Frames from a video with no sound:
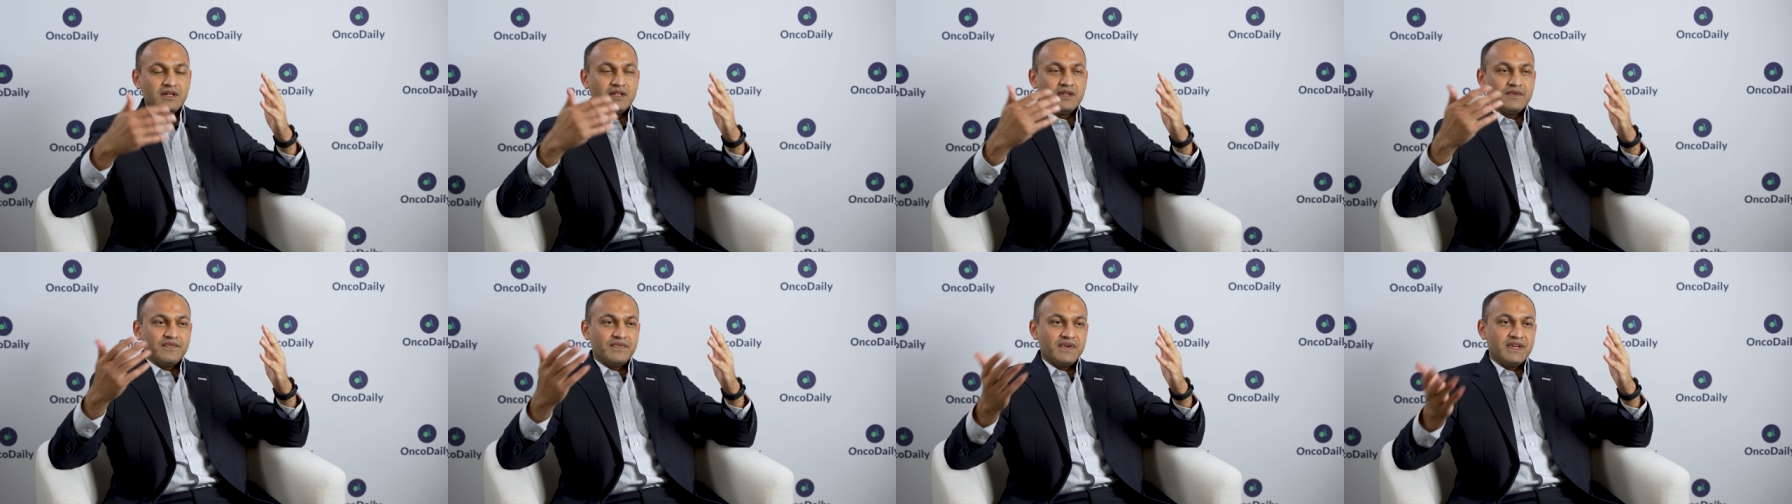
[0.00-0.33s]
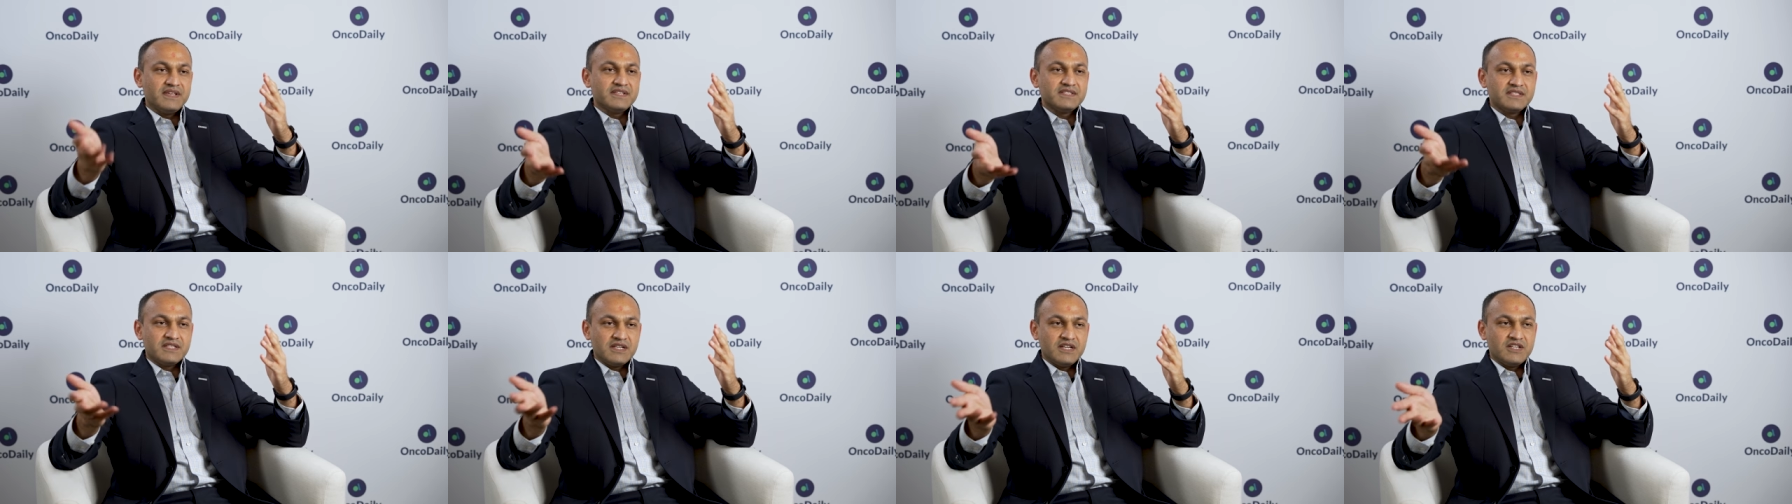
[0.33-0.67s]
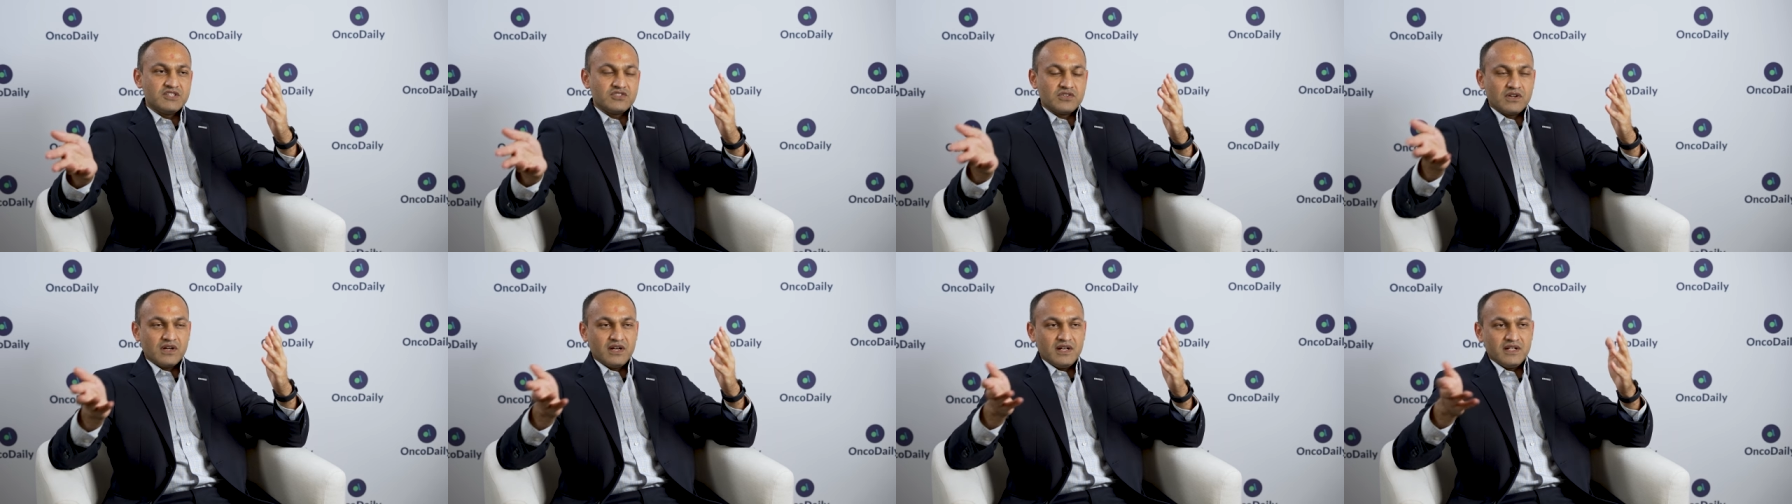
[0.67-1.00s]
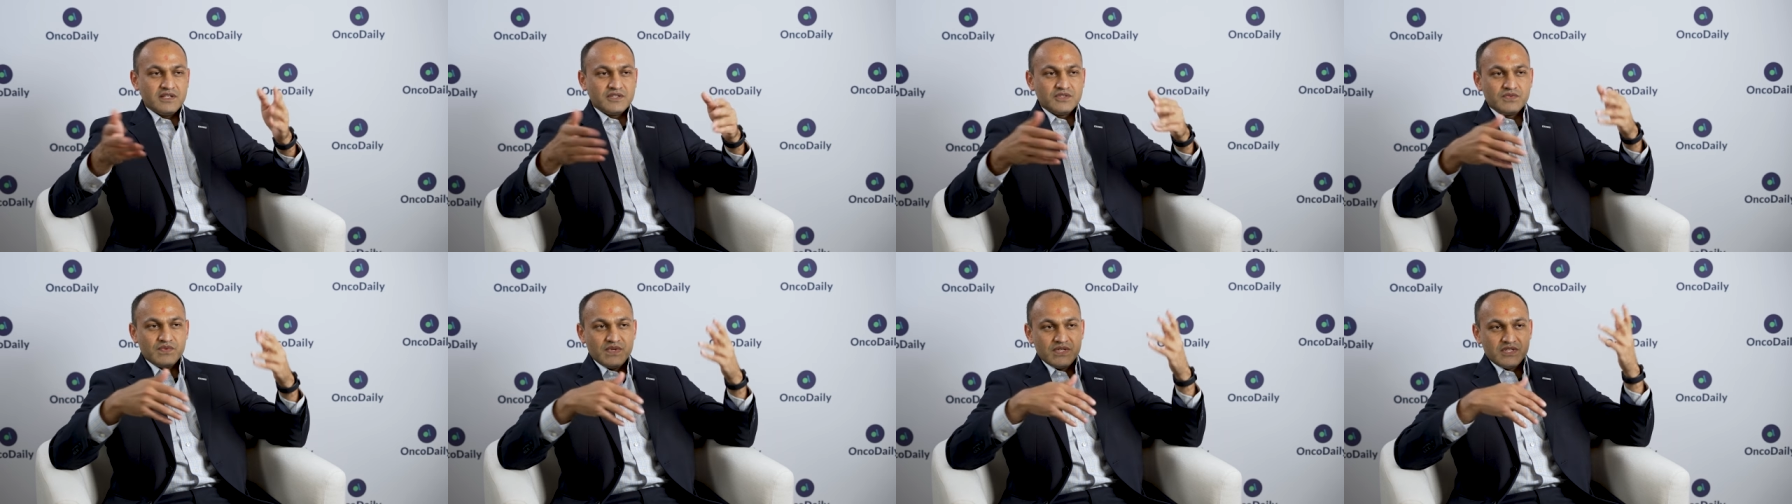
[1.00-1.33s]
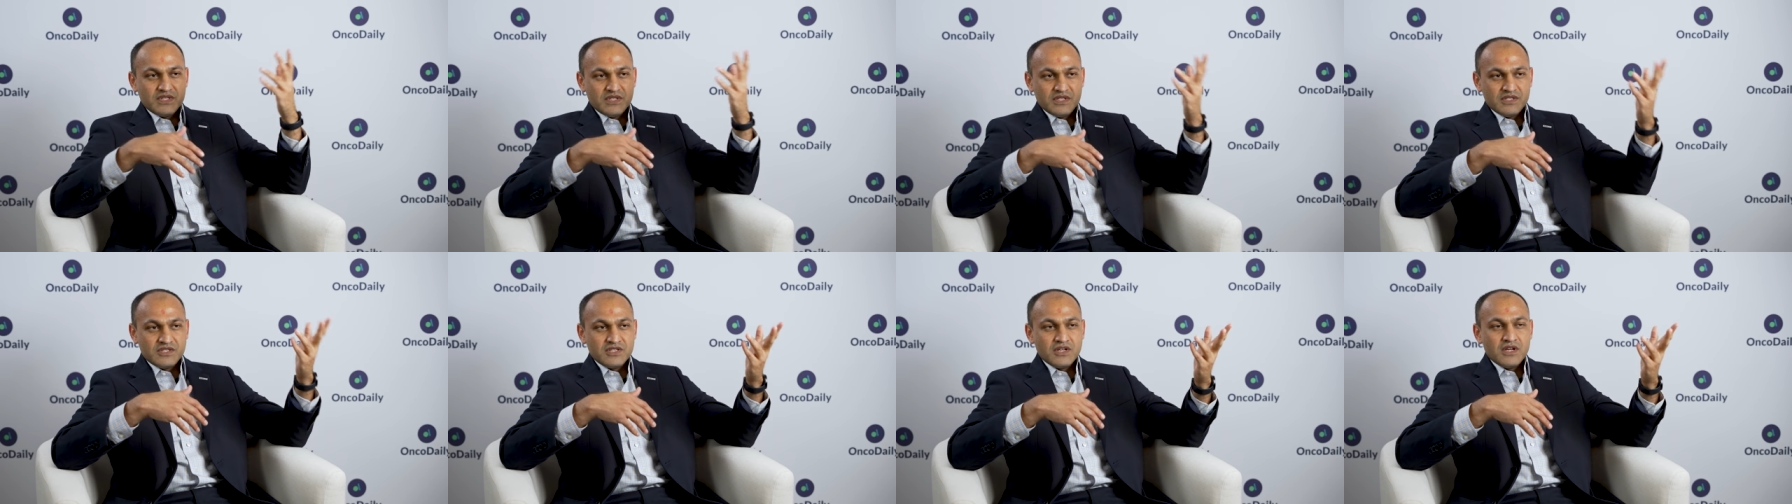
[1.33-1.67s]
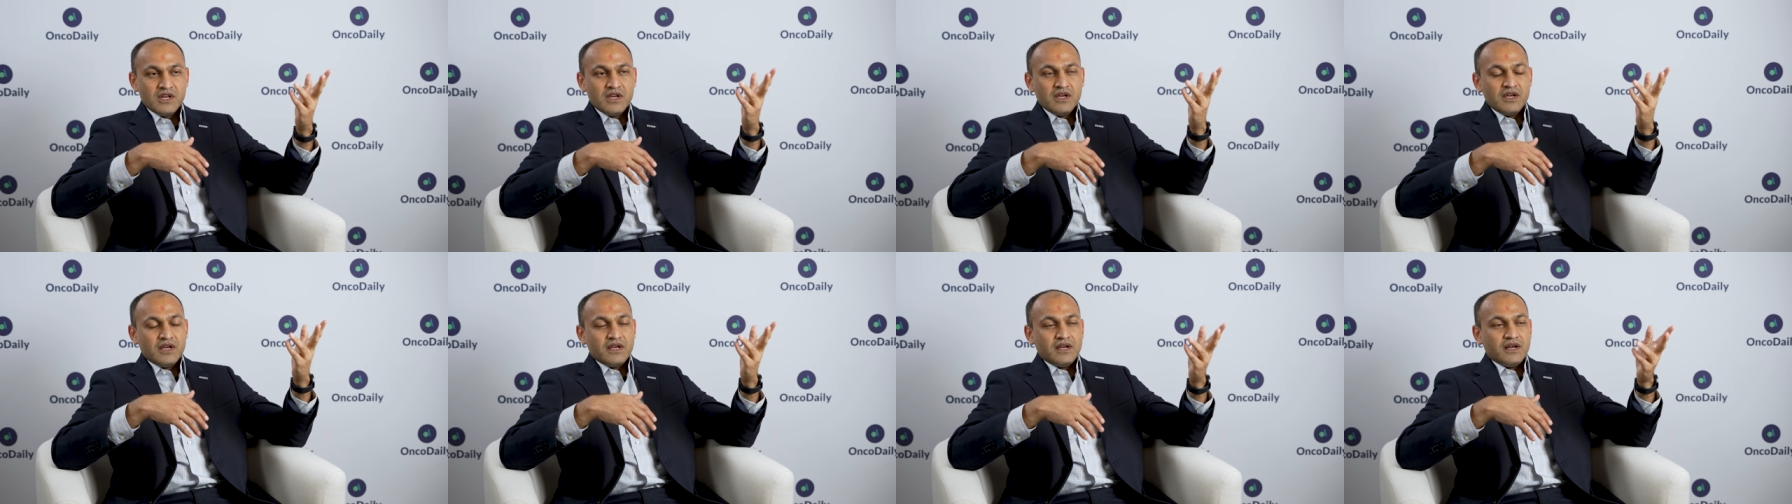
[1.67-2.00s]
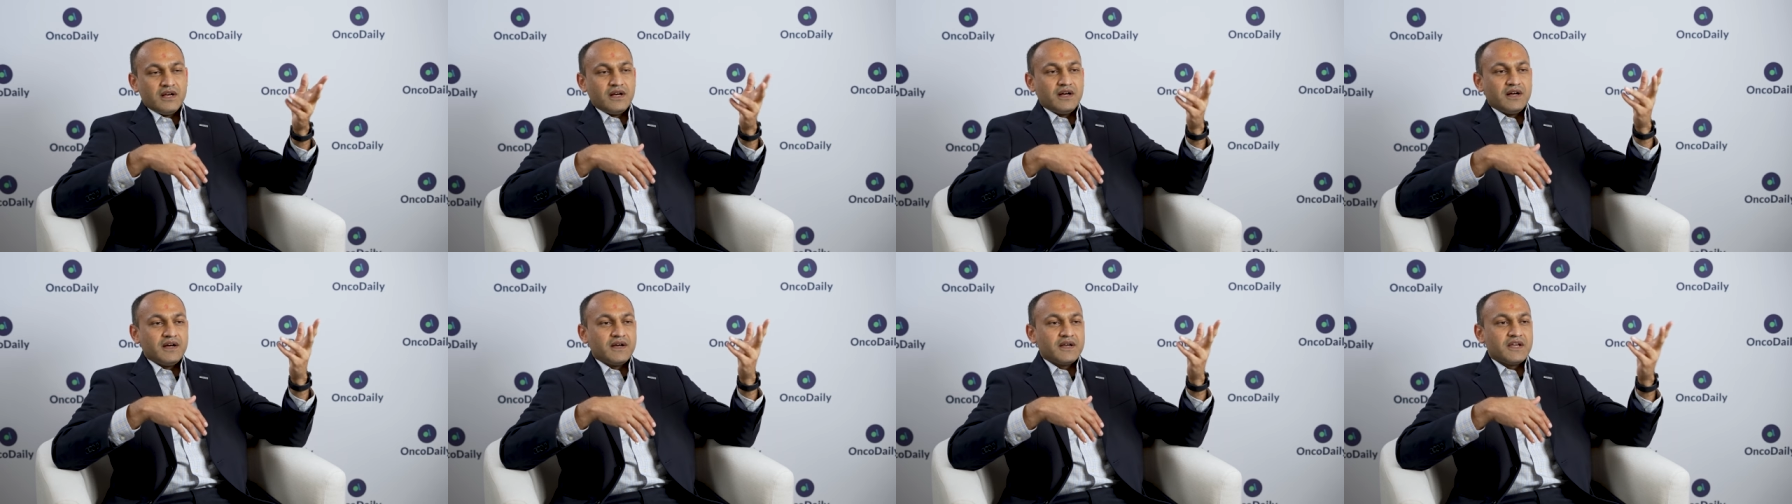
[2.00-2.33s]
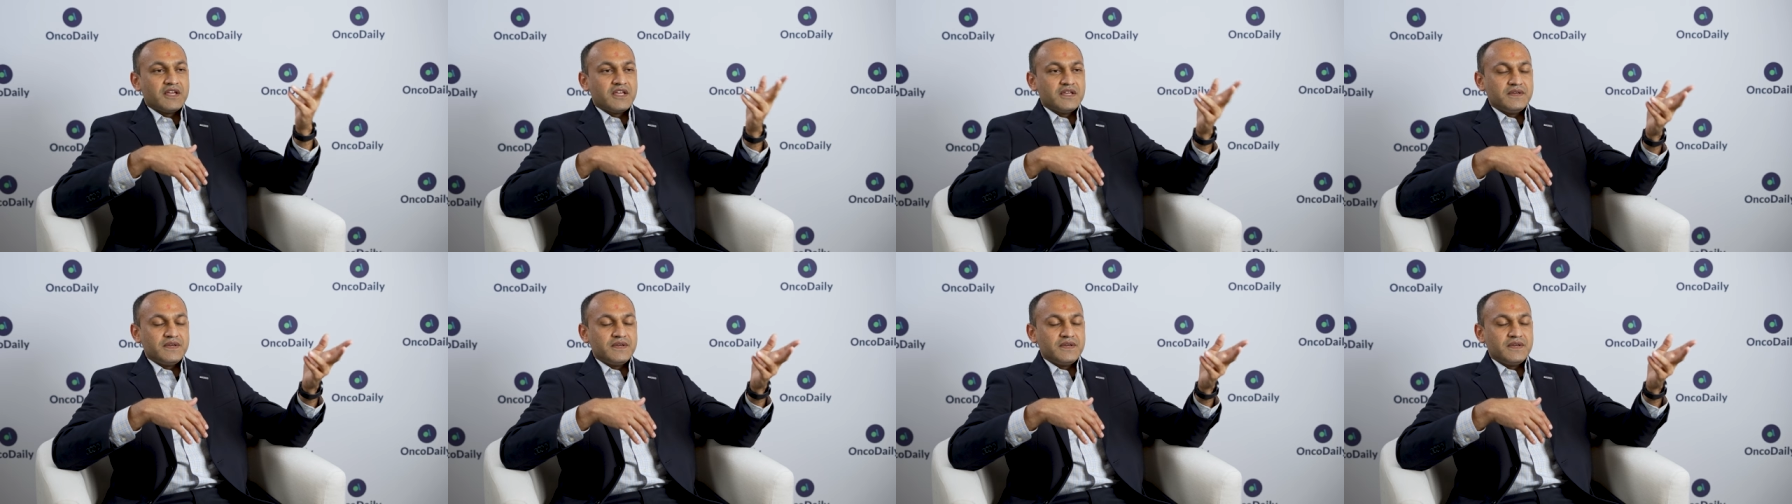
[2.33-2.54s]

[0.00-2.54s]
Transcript: phase three trials, which is, uh,